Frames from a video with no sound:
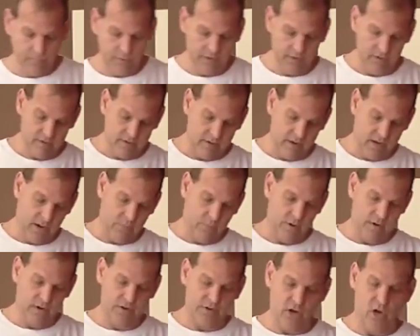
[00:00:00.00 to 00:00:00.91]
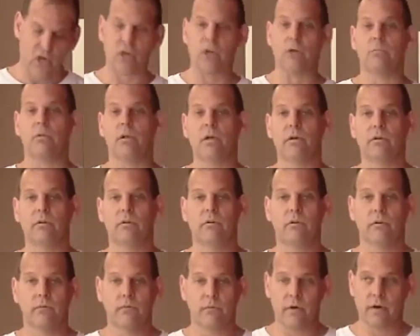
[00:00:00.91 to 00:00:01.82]
But I want a darker blue.
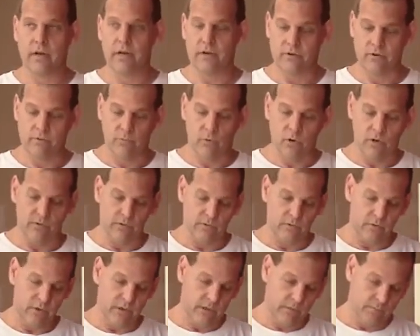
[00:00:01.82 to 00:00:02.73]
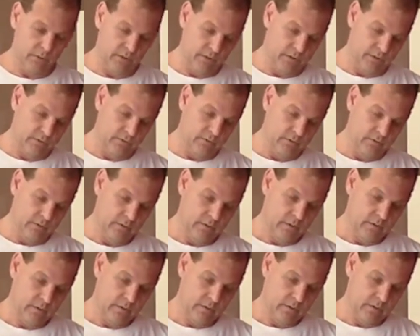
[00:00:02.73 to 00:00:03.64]
We're going to do more of a royal blue.
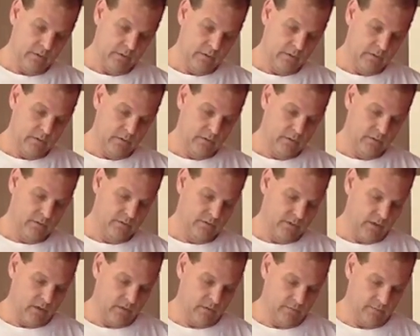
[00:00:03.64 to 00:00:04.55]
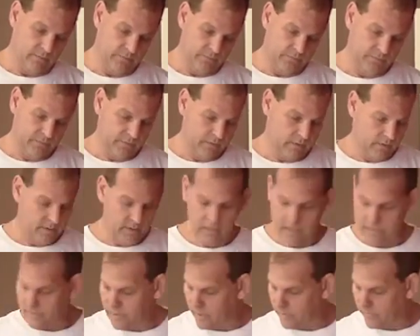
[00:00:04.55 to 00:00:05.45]
So
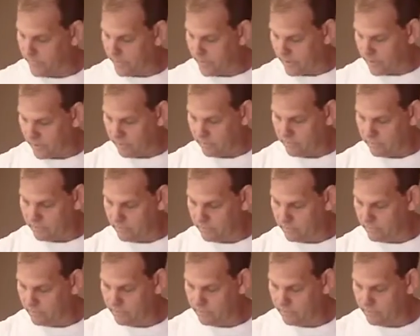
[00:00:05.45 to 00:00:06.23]
in there we go.